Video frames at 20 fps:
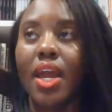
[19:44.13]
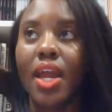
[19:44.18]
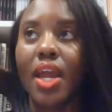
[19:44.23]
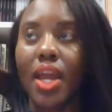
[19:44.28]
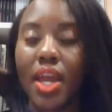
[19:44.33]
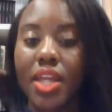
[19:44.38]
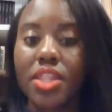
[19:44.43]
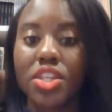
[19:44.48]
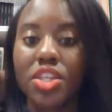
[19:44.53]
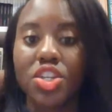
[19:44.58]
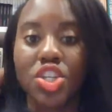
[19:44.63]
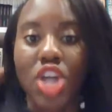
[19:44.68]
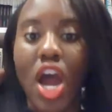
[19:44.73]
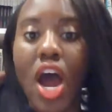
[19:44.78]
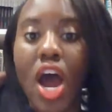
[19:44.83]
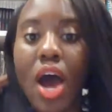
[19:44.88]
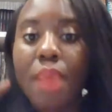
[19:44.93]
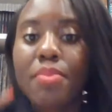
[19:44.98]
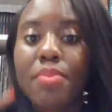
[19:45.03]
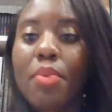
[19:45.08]
in the
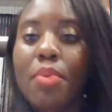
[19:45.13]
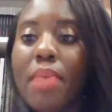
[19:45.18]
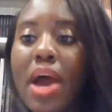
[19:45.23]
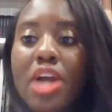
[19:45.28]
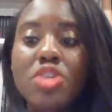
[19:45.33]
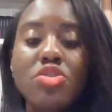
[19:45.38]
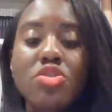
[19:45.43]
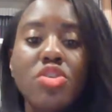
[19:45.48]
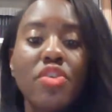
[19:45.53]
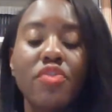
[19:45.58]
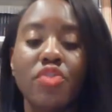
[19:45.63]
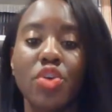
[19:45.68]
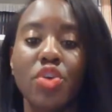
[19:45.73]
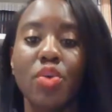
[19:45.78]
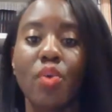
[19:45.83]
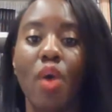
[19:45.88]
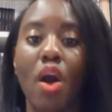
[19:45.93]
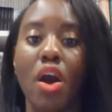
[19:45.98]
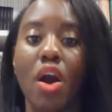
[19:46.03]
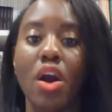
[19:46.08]
job, no matter if
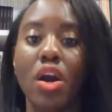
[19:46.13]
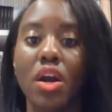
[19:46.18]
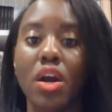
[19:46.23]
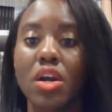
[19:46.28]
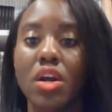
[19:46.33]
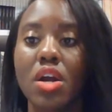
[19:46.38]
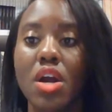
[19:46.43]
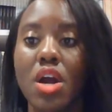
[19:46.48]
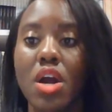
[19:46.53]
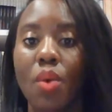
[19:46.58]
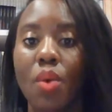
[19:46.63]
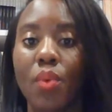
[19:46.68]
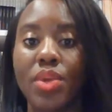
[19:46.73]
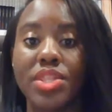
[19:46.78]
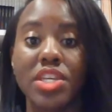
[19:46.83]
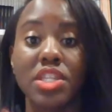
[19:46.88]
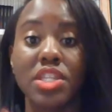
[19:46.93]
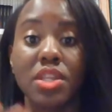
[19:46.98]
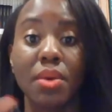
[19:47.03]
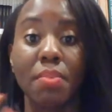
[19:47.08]
you are
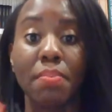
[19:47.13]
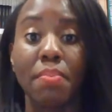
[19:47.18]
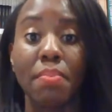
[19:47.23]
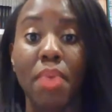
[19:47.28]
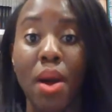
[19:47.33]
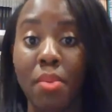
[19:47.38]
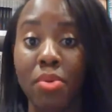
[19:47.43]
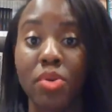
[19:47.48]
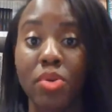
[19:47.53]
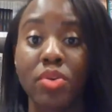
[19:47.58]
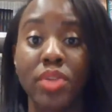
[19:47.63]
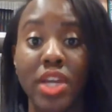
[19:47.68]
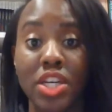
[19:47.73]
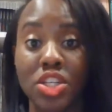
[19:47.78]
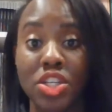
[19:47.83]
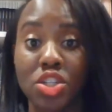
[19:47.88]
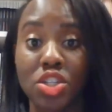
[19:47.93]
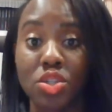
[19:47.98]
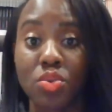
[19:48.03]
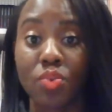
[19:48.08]
within the public
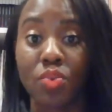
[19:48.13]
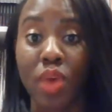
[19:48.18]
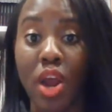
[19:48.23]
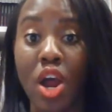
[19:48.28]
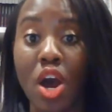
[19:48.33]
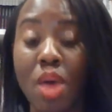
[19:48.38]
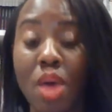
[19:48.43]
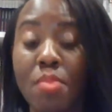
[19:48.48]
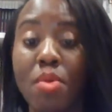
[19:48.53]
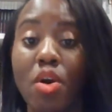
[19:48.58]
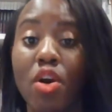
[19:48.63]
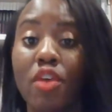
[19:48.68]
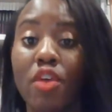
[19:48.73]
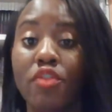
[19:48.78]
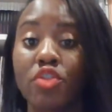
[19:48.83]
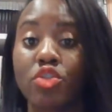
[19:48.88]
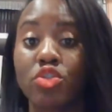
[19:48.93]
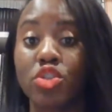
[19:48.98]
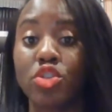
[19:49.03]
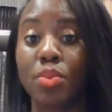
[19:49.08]
relations realm or if
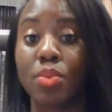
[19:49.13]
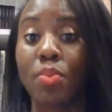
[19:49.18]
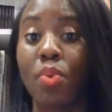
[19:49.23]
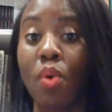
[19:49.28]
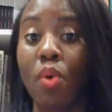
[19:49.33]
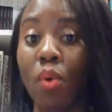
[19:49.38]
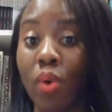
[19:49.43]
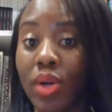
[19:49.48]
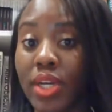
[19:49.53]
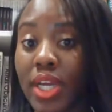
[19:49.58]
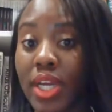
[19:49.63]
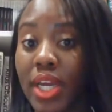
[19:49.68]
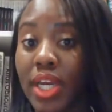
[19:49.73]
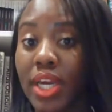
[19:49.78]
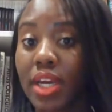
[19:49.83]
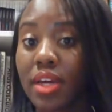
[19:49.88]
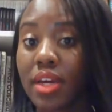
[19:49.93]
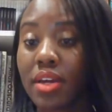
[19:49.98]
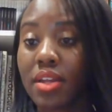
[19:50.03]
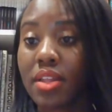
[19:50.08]
you're
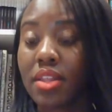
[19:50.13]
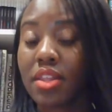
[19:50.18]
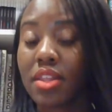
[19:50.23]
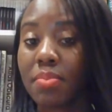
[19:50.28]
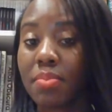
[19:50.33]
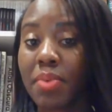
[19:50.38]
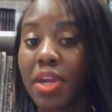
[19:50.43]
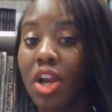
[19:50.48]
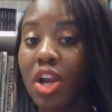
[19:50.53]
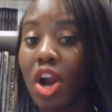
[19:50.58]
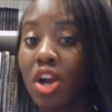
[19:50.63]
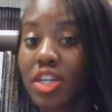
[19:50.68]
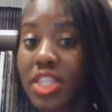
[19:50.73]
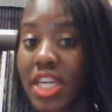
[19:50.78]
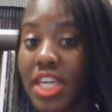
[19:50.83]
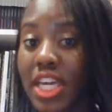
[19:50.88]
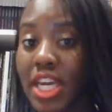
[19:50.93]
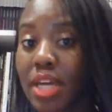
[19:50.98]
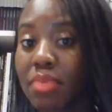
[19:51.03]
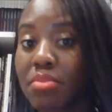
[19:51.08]
supporting the PR
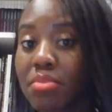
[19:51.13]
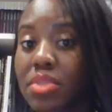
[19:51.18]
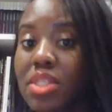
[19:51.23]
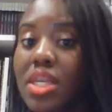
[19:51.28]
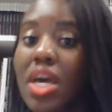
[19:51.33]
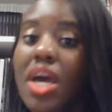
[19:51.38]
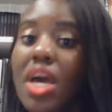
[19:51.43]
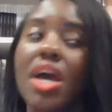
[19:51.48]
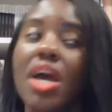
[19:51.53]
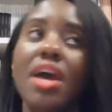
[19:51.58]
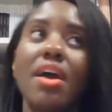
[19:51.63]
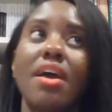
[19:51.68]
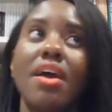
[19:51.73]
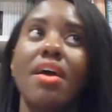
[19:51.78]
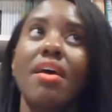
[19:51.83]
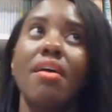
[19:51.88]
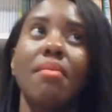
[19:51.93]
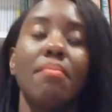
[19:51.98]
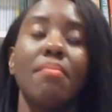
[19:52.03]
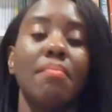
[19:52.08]
teams,
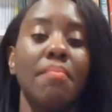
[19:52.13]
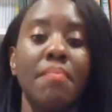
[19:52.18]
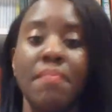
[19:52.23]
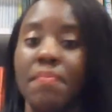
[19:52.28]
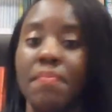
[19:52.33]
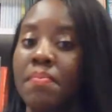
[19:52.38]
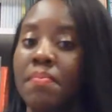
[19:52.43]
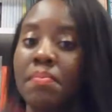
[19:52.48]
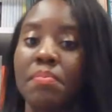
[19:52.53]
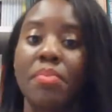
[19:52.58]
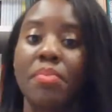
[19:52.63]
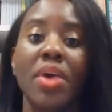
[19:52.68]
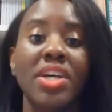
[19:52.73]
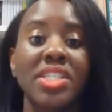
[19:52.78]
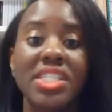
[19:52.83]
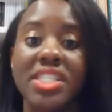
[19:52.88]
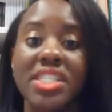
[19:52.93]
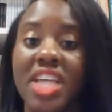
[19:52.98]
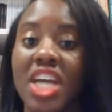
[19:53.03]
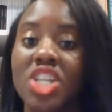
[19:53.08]

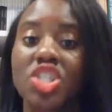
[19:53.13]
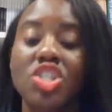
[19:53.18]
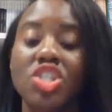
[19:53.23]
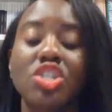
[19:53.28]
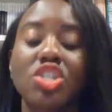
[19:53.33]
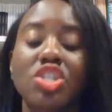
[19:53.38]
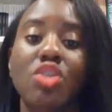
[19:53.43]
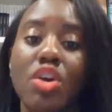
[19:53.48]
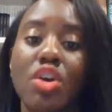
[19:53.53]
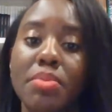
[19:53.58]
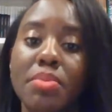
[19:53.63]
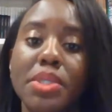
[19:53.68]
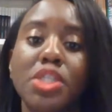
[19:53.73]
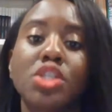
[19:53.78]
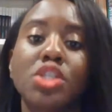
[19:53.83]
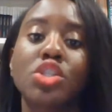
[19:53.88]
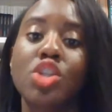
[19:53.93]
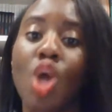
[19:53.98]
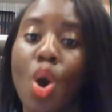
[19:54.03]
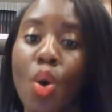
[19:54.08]
presentation is going to be
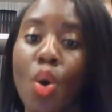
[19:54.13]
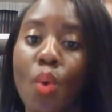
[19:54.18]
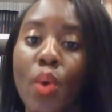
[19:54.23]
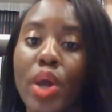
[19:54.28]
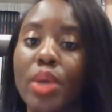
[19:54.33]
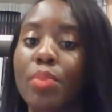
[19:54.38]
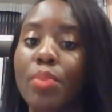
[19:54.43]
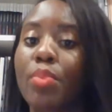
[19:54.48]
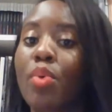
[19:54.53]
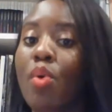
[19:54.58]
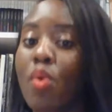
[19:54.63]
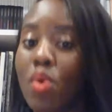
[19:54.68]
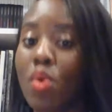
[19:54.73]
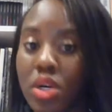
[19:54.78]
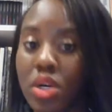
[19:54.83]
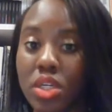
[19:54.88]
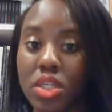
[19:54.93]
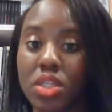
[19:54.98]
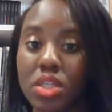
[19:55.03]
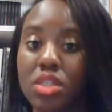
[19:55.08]
so
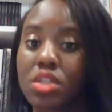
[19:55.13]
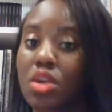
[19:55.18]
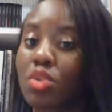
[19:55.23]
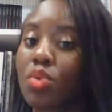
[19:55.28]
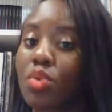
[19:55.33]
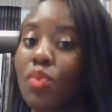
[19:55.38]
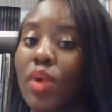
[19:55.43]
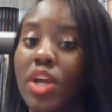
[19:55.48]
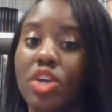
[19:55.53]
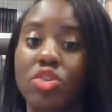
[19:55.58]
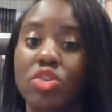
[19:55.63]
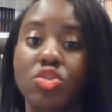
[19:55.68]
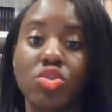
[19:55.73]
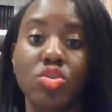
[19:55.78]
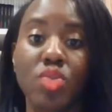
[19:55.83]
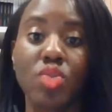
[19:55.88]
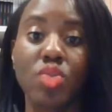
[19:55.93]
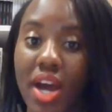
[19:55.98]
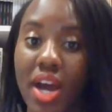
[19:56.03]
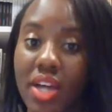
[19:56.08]
important. So the way you
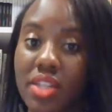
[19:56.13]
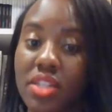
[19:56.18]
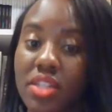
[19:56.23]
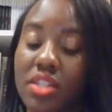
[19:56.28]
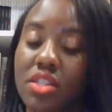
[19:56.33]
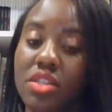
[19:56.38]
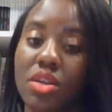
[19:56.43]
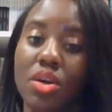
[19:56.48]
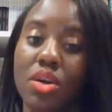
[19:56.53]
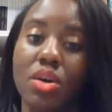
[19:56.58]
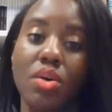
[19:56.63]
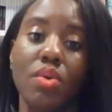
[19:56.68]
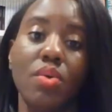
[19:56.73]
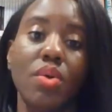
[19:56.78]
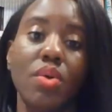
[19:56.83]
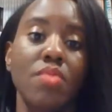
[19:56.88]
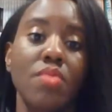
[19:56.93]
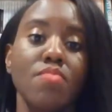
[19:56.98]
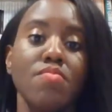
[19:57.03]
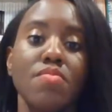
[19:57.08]
dress, the
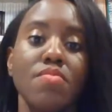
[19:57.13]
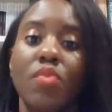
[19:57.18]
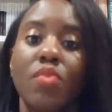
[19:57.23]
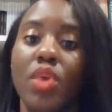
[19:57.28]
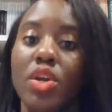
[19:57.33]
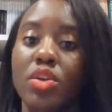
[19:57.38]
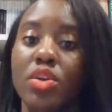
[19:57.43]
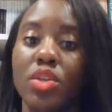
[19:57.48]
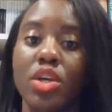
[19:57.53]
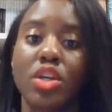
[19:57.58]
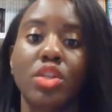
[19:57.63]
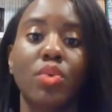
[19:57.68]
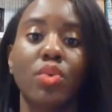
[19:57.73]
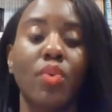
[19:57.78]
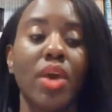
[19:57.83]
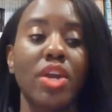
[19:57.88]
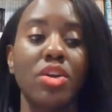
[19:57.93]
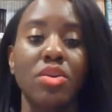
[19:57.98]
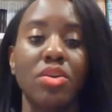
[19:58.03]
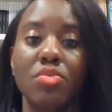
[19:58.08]
way you look, the
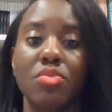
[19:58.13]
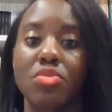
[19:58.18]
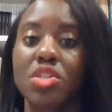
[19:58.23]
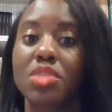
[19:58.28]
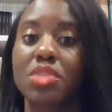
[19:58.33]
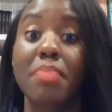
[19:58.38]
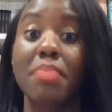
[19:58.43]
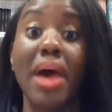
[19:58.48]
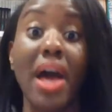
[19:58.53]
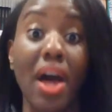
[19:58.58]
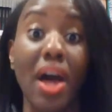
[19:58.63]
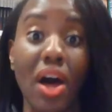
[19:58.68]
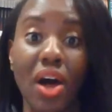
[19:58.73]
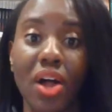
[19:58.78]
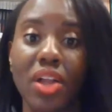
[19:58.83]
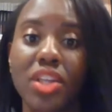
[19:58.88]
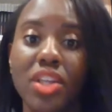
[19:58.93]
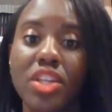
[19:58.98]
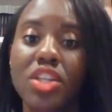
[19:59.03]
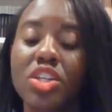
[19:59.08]
way you
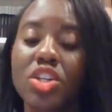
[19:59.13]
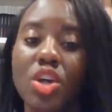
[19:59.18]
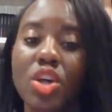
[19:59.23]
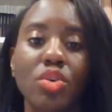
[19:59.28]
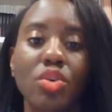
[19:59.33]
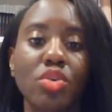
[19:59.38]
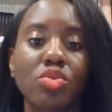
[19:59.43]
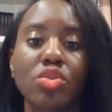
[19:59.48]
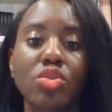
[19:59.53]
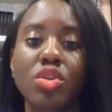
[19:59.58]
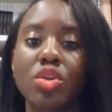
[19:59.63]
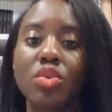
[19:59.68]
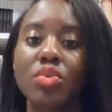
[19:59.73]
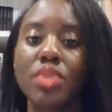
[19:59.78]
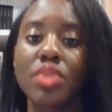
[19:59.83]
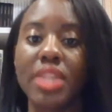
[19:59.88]
smell, those little